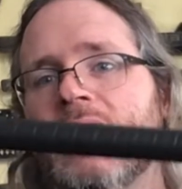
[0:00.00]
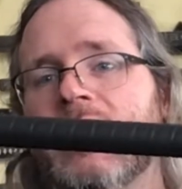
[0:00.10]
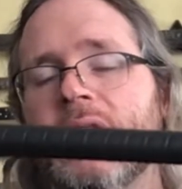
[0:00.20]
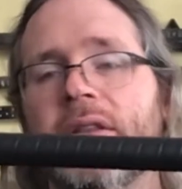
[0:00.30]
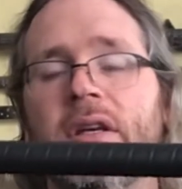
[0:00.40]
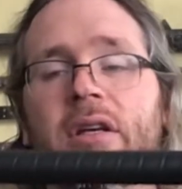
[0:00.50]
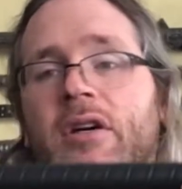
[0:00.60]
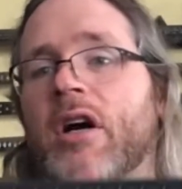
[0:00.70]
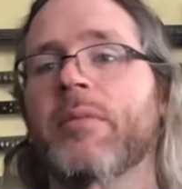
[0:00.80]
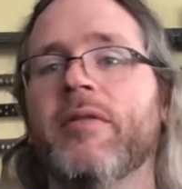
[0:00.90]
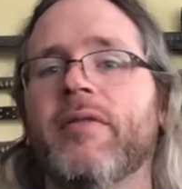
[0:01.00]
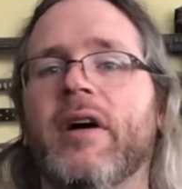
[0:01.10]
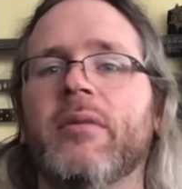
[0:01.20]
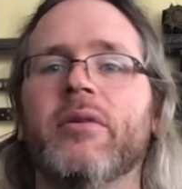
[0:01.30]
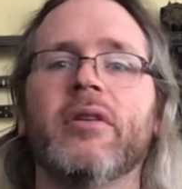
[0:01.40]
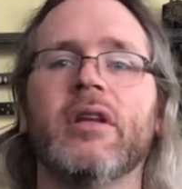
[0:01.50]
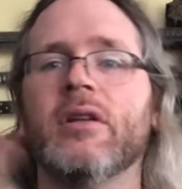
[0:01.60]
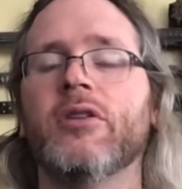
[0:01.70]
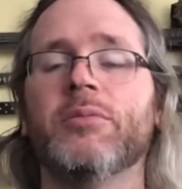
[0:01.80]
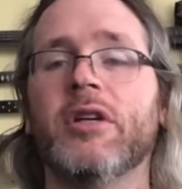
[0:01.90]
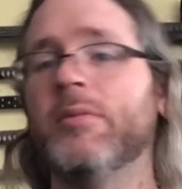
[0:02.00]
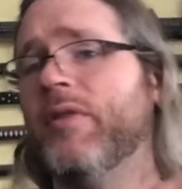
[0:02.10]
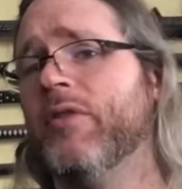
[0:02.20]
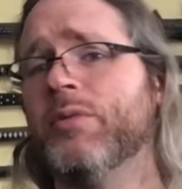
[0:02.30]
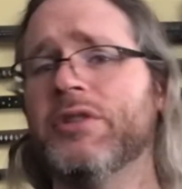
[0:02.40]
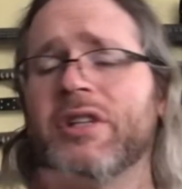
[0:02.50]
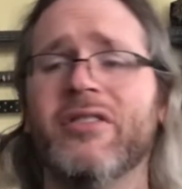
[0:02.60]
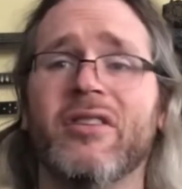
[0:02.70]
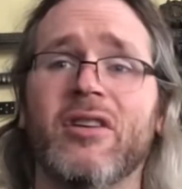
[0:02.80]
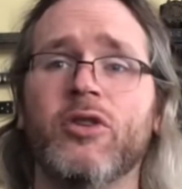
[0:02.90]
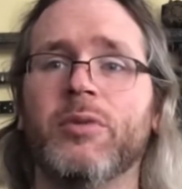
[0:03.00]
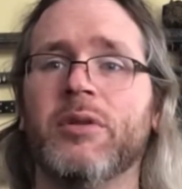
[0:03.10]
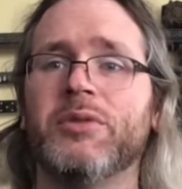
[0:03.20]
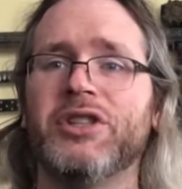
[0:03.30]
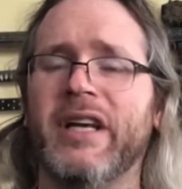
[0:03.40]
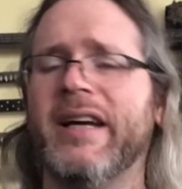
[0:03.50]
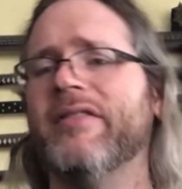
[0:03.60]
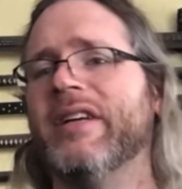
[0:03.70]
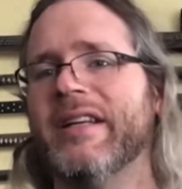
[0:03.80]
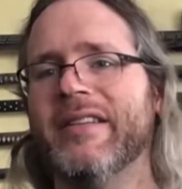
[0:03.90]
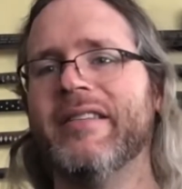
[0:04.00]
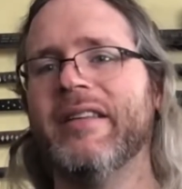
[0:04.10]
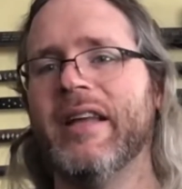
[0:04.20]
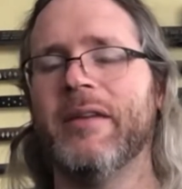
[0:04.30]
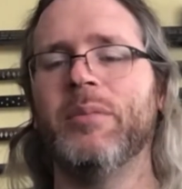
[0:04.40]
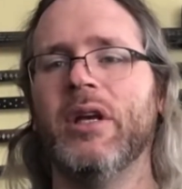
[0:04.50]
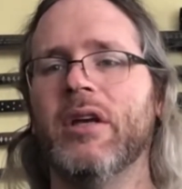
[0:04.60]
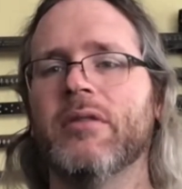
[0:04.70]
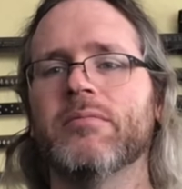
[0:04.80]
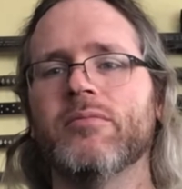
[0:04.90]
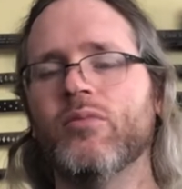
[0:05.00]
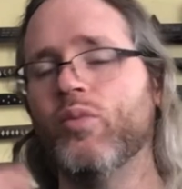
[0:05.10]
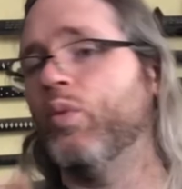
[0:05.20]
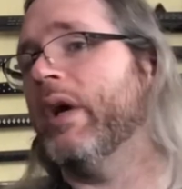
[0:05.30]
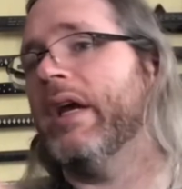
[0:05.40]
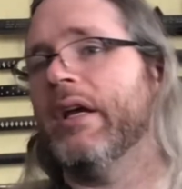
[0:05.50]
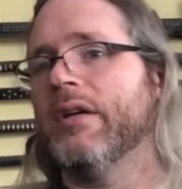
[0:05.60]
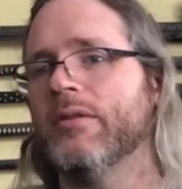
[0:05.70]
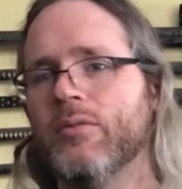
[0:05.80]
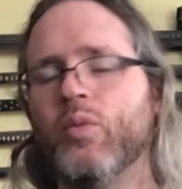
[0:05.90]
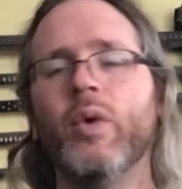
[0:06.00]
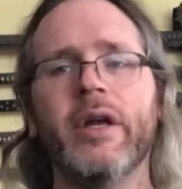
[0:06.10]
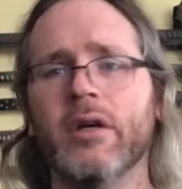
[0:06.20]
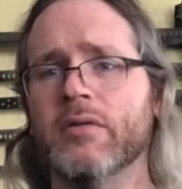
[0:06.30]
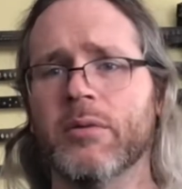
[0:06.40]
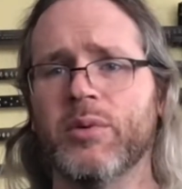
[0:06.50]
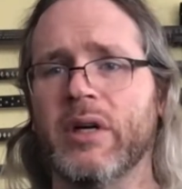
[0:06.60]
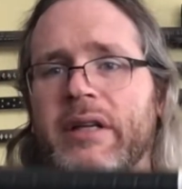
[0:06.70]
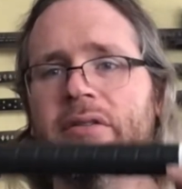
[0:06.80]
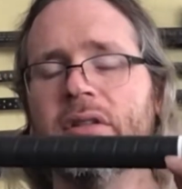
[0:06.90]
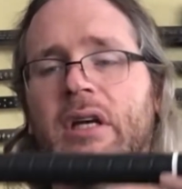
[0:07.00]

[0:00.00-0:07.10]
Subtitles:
All right, the carbon fiber, the aluminum, if this were just an aluminum shaft, I can see that being way, way overpriced.